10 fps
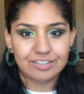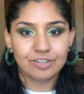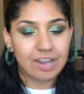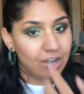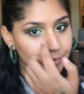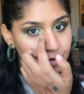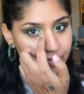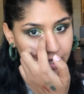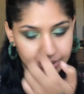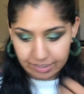so now
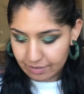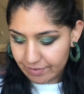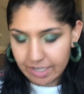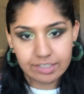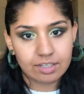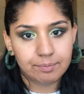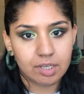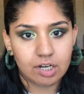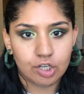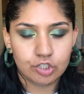moving on to the face, I'm
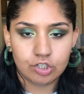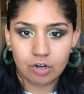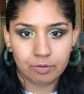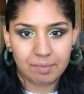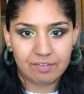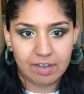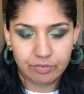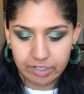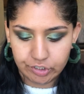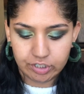gonna start with my
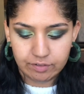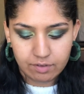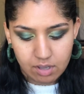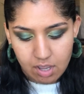foundation.